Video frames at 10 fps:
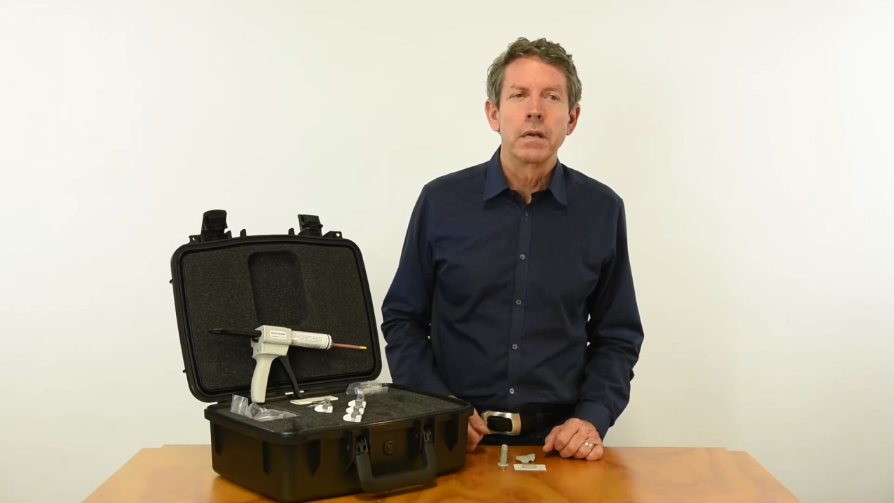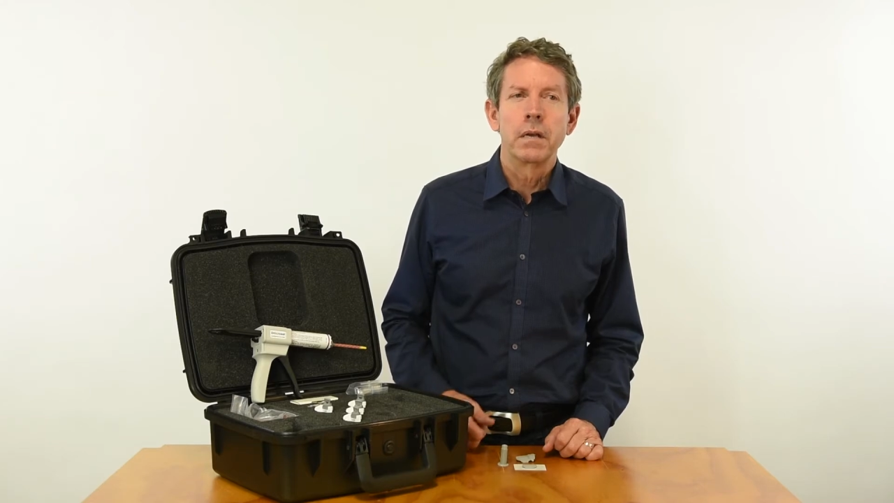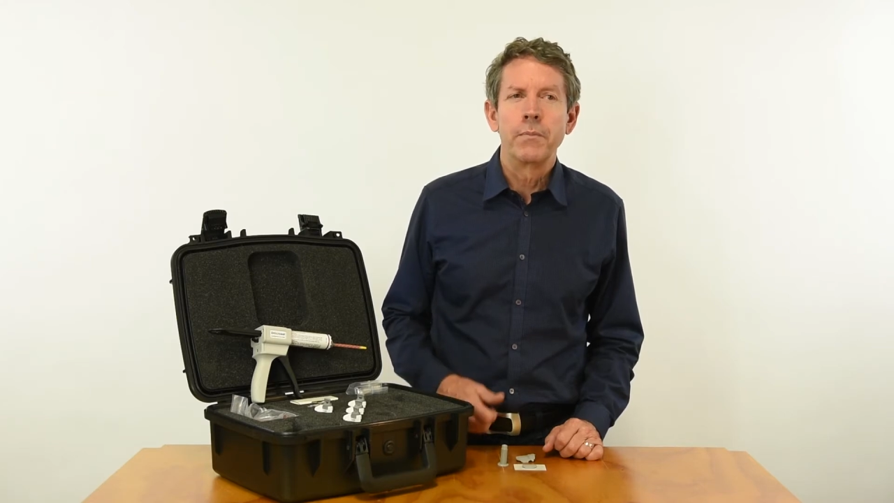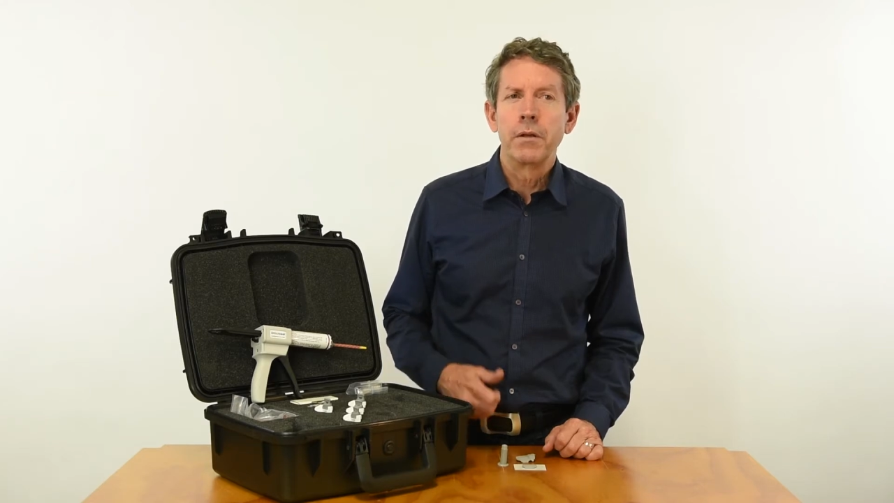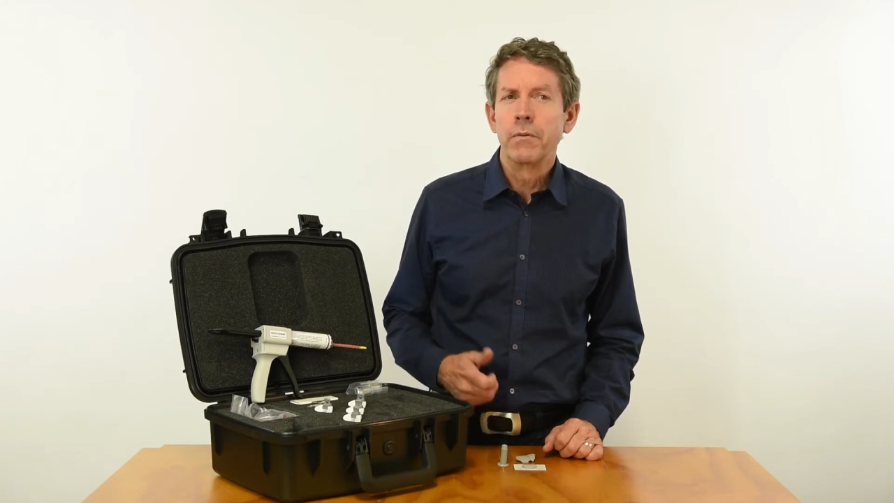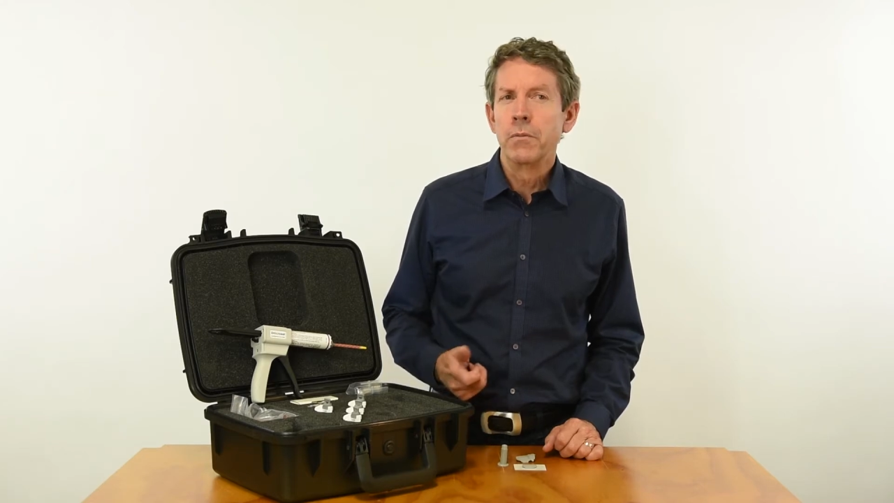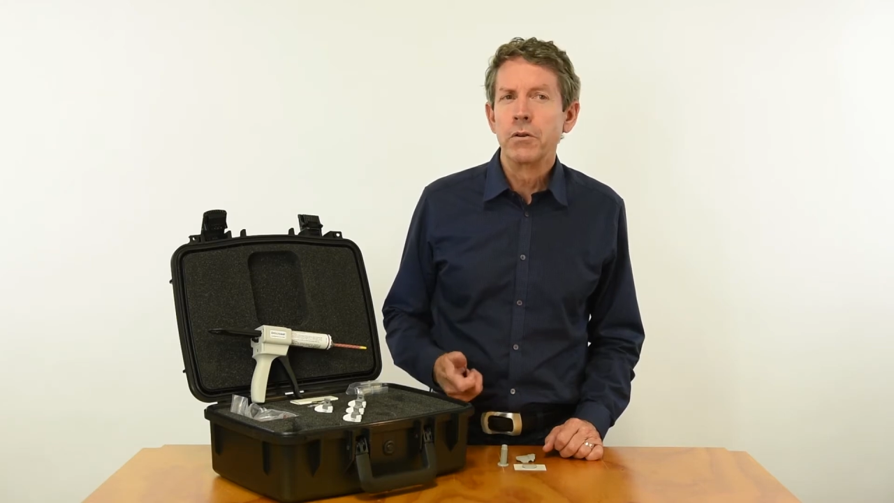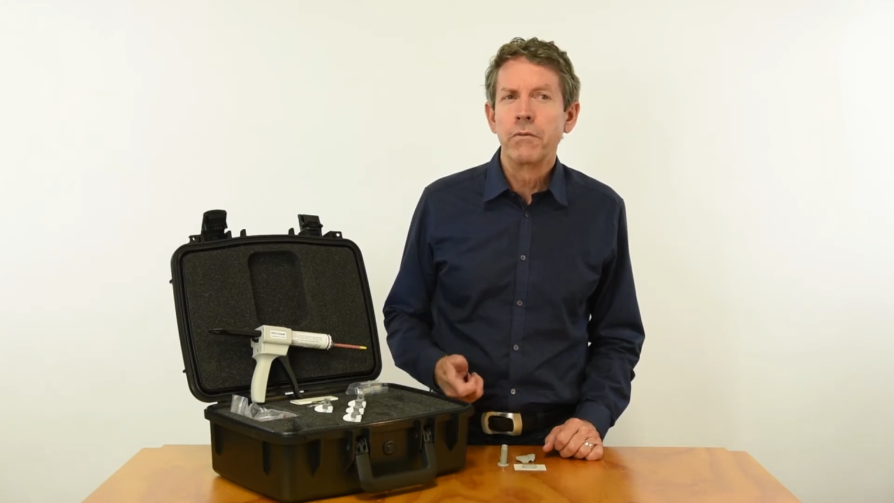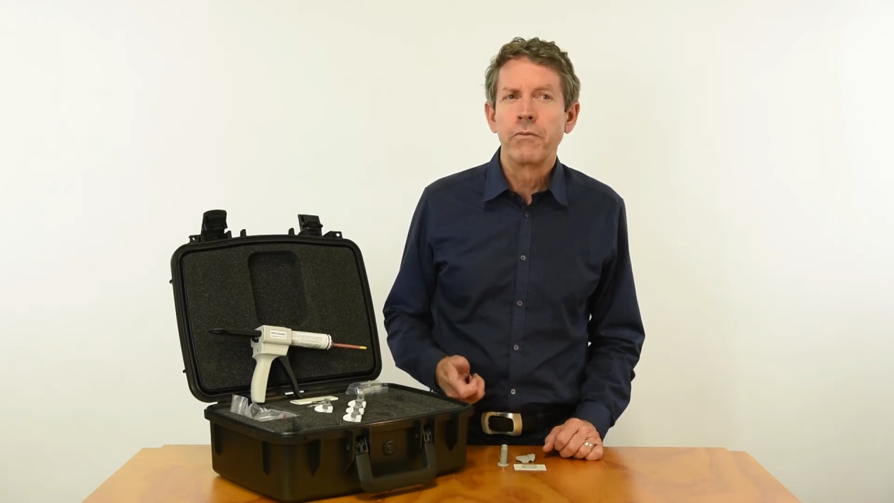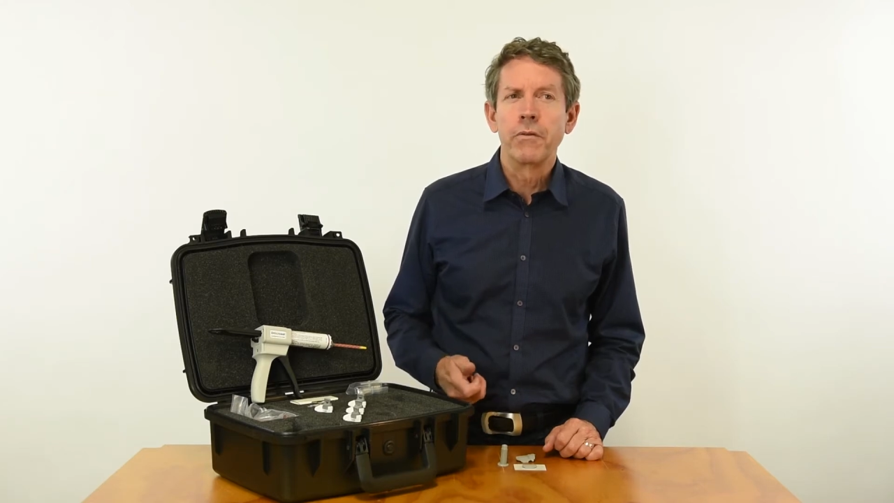and can be
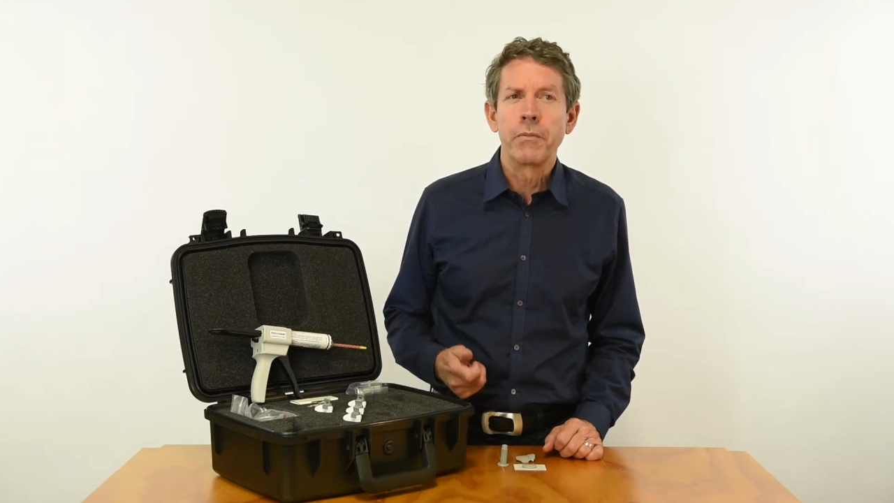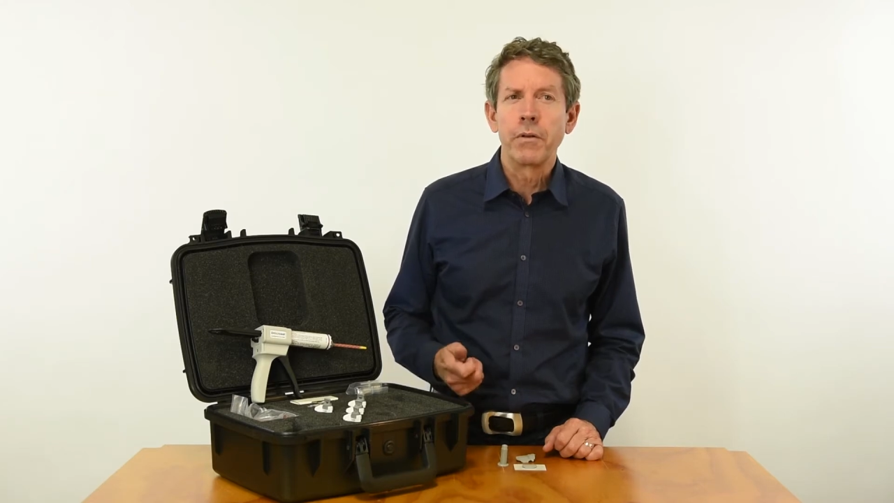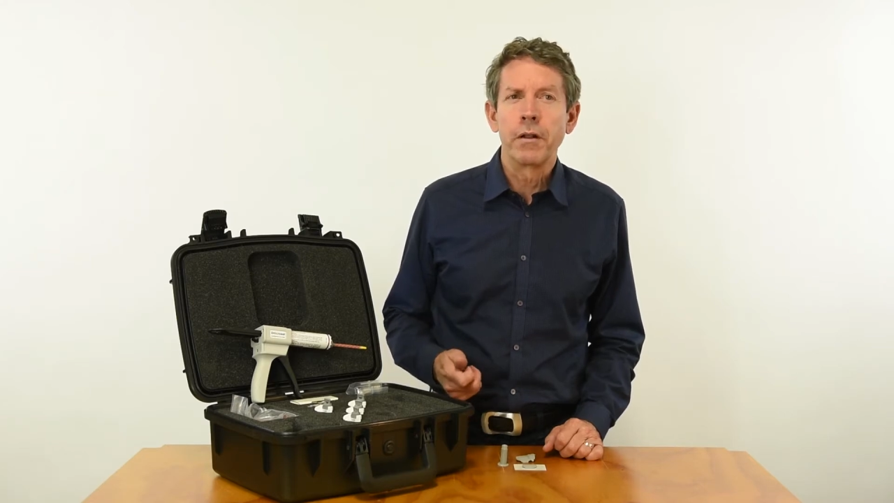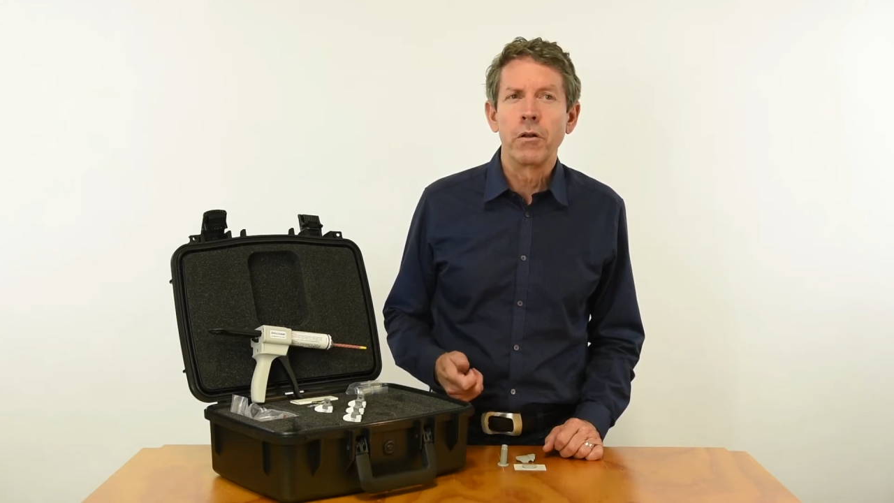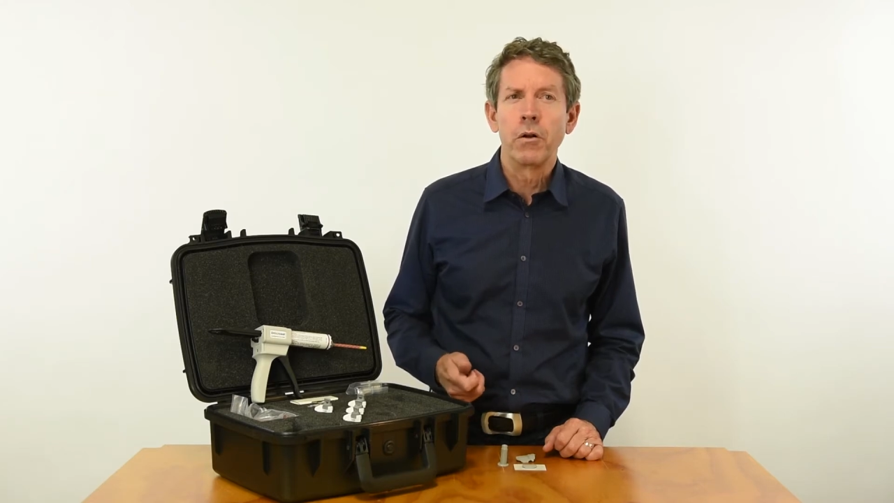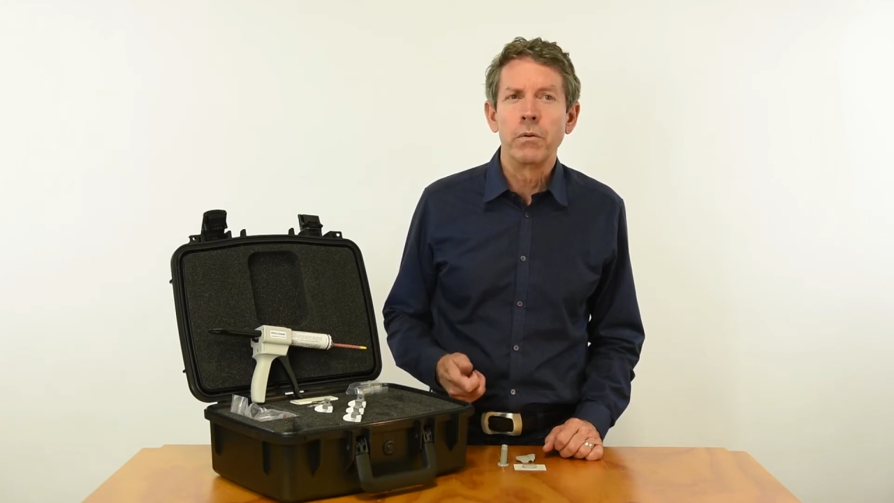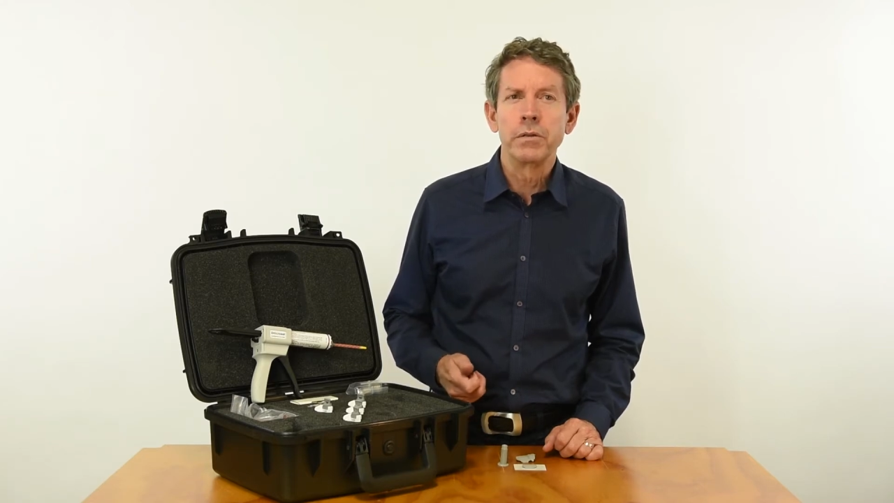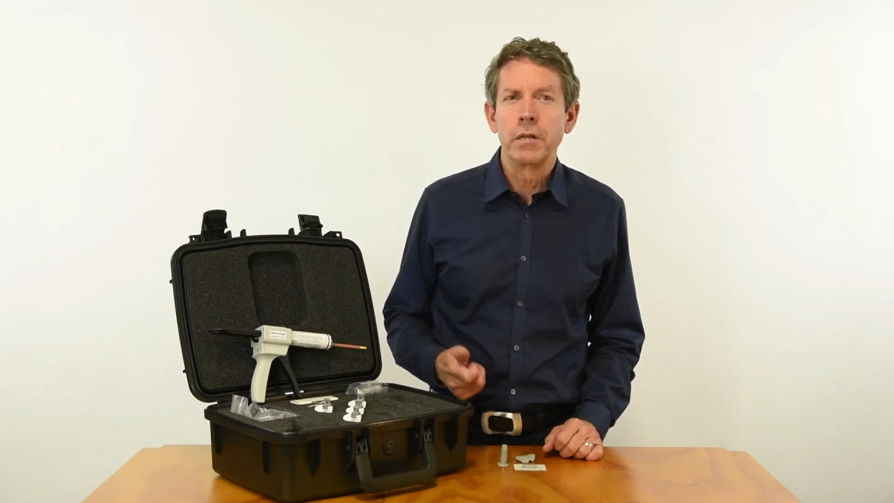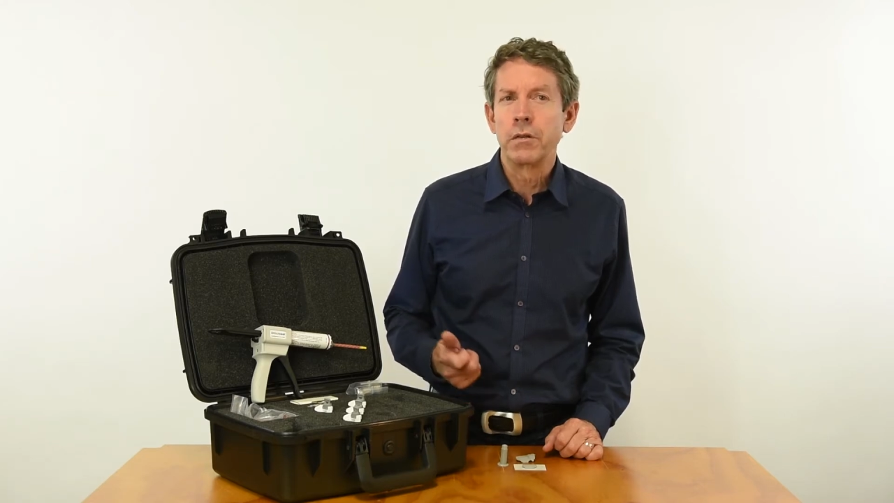removed from threaded holes and